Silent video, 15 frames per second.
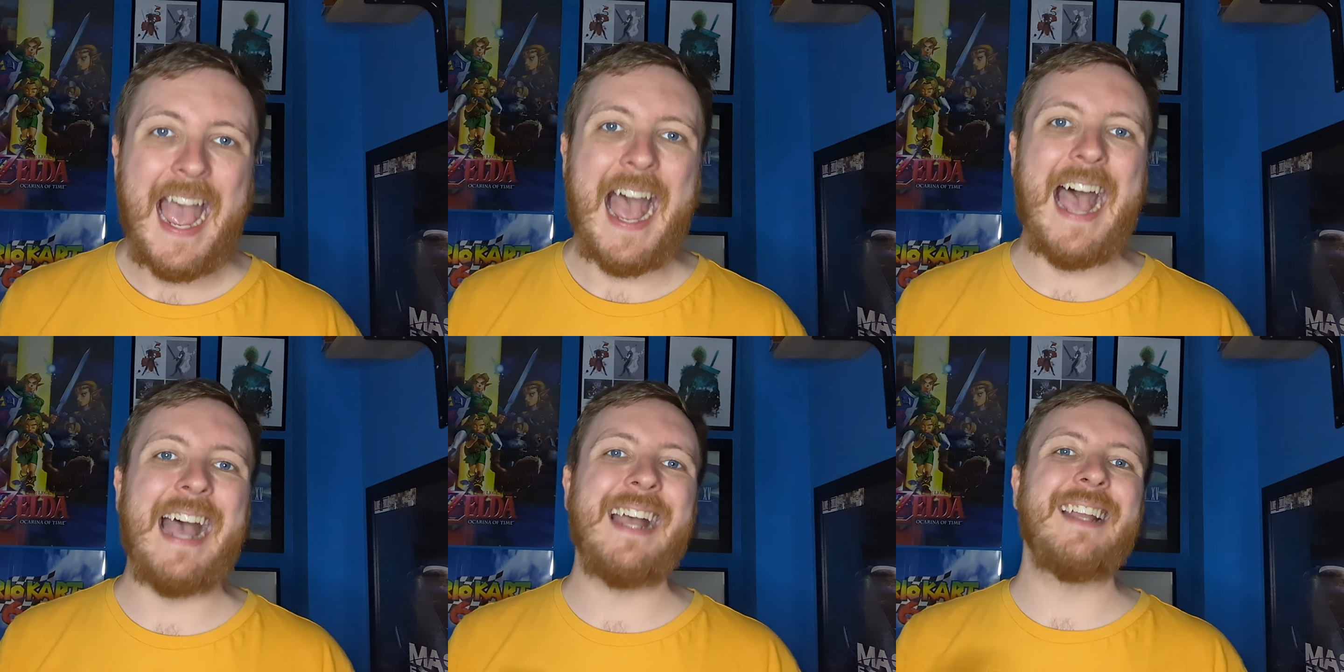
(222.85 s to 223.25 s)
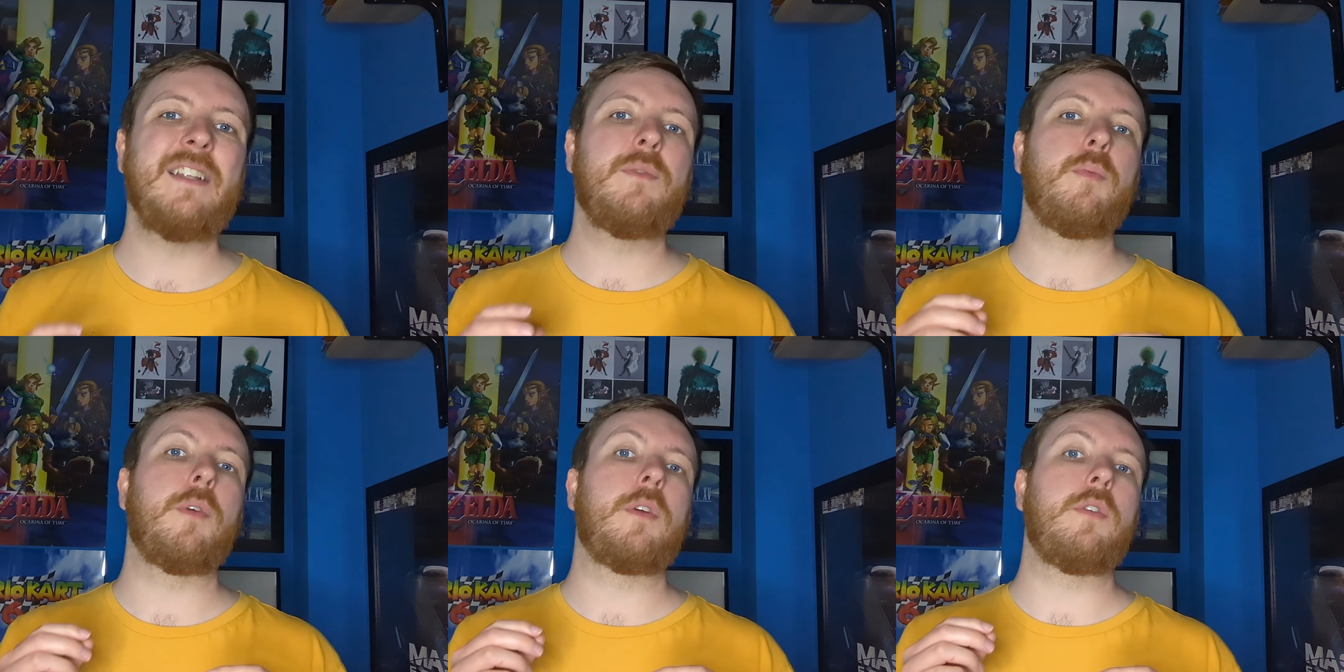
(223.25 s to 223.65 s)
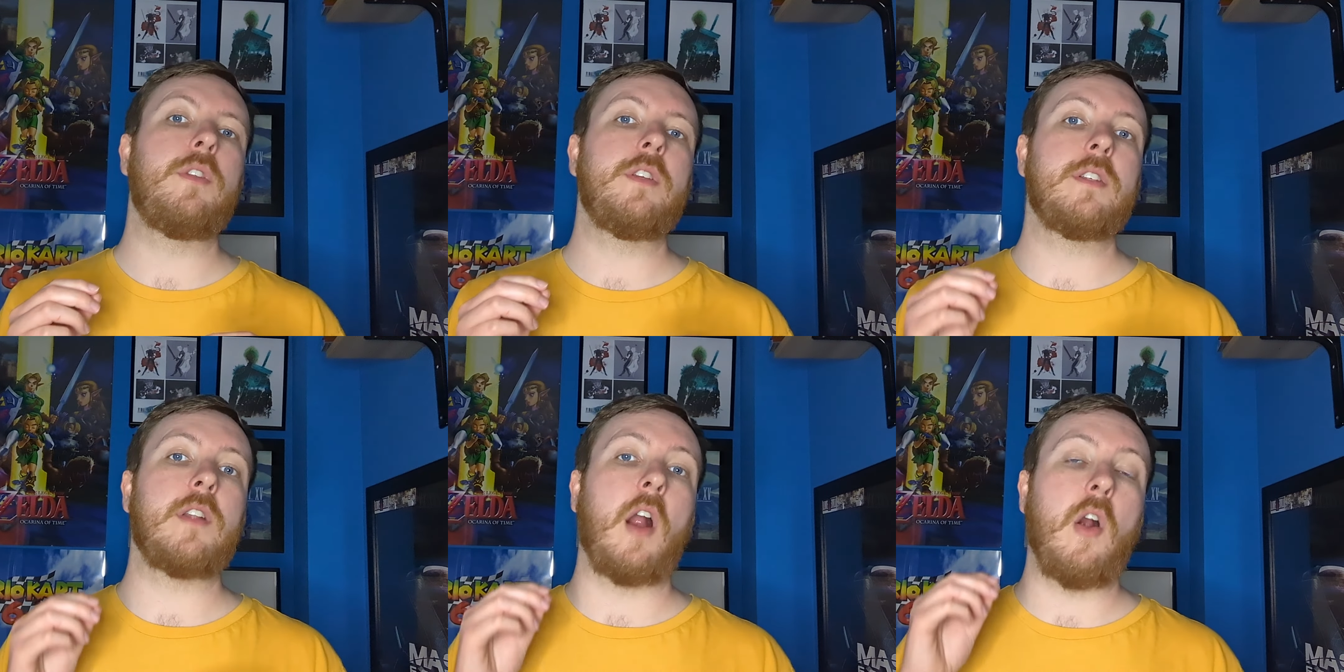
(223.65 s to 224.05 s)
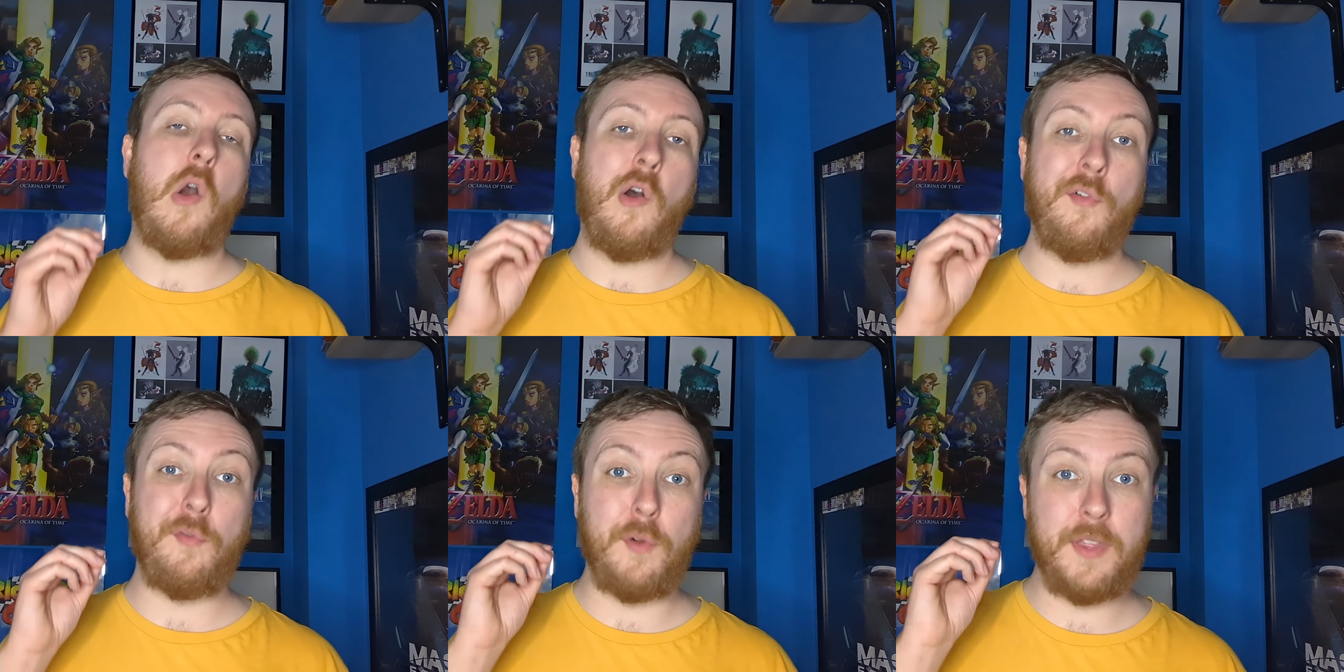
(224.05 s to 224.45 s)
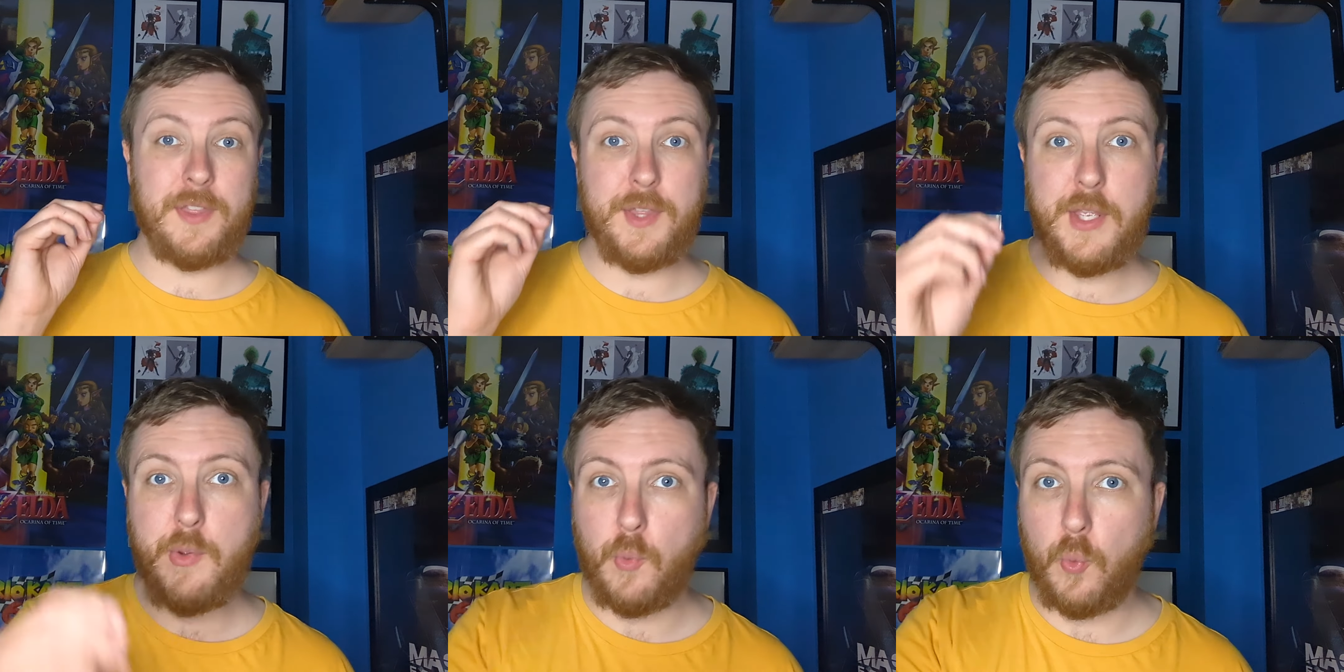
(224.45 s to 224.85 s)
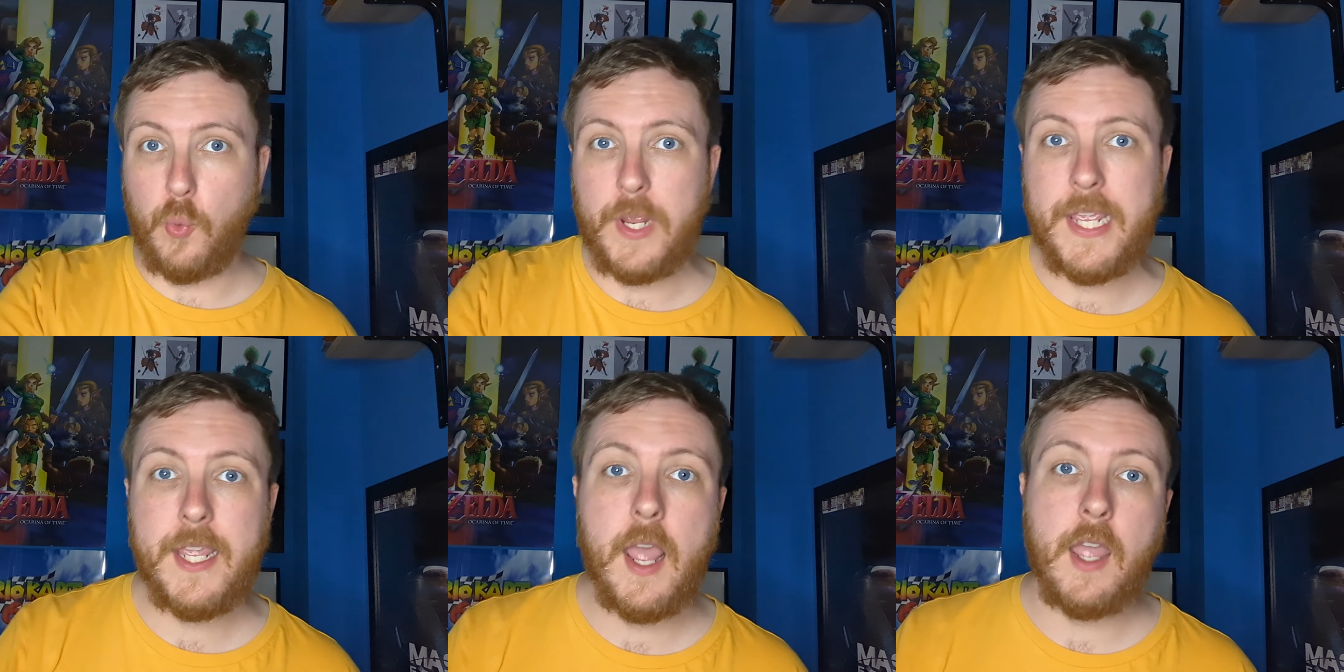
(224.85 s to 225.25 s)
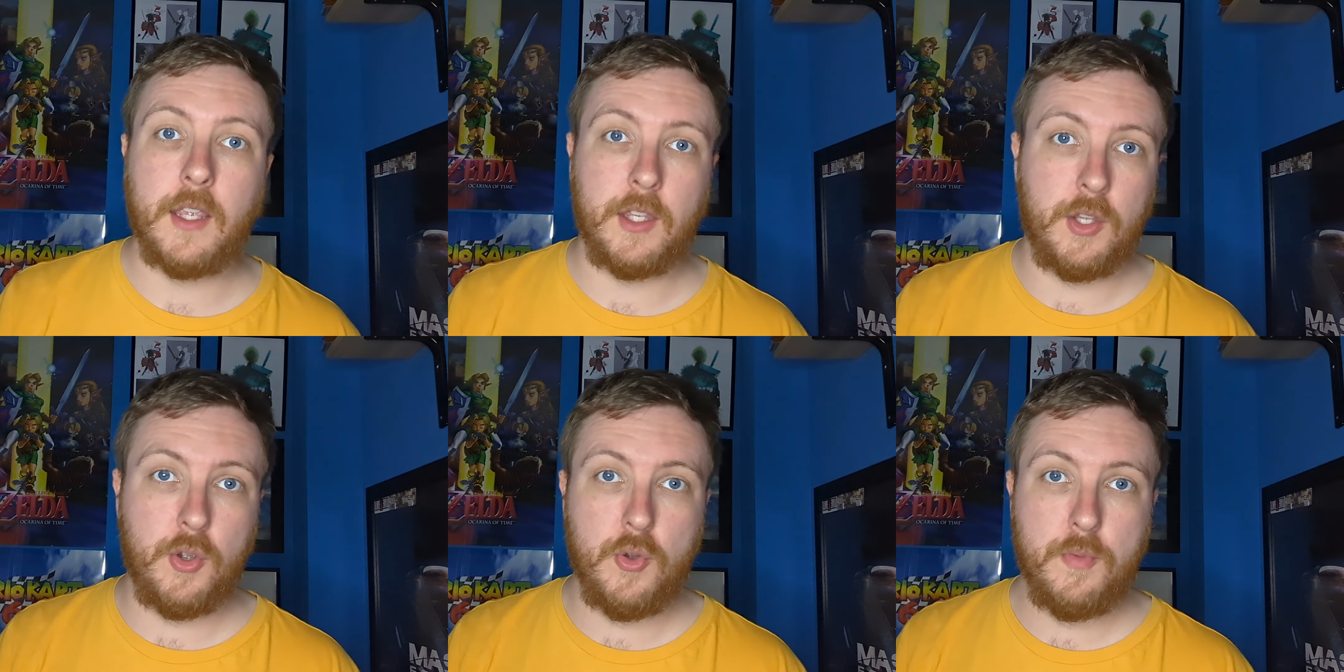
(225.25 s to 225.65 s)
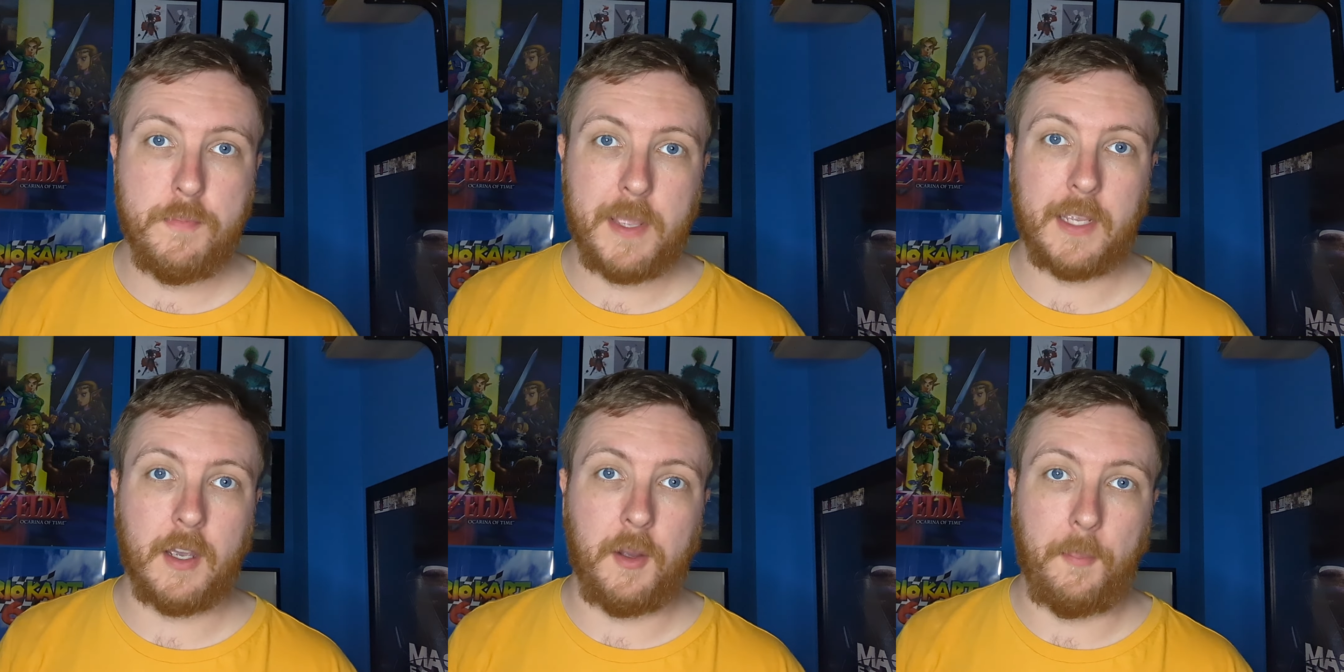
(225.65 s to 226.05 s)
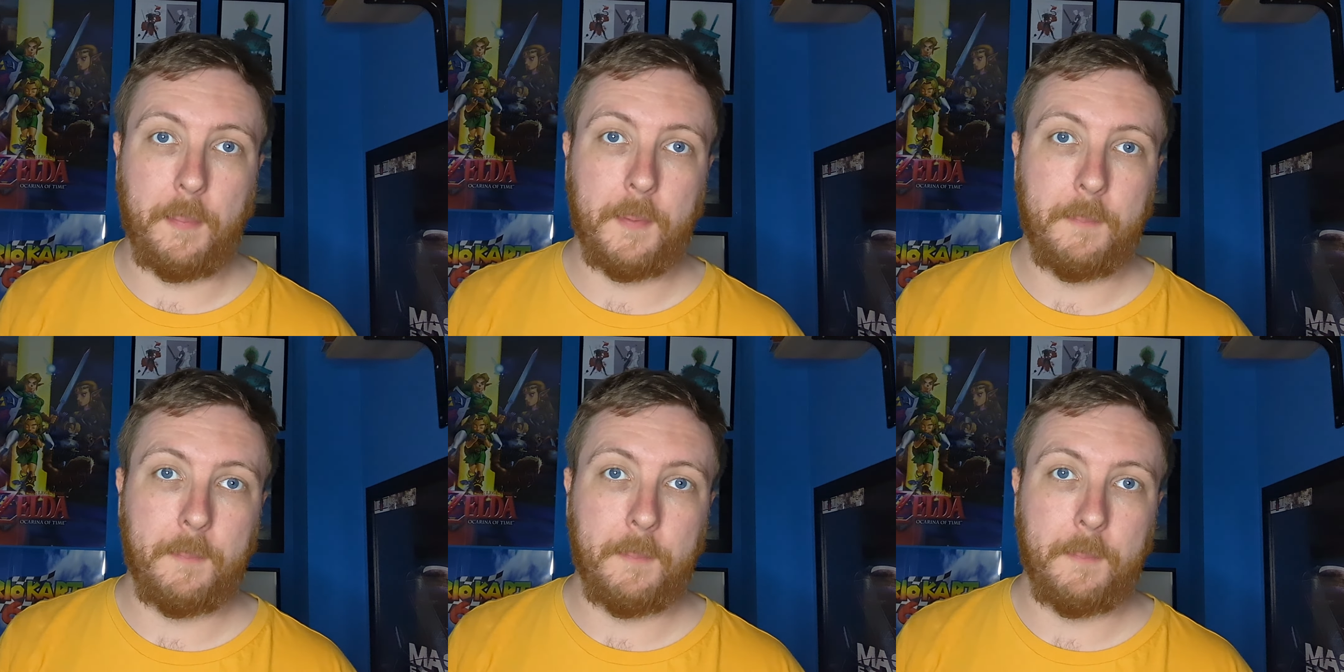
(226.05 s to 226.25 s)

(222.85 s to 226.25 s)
and we're going to start off with the Wii U pickup.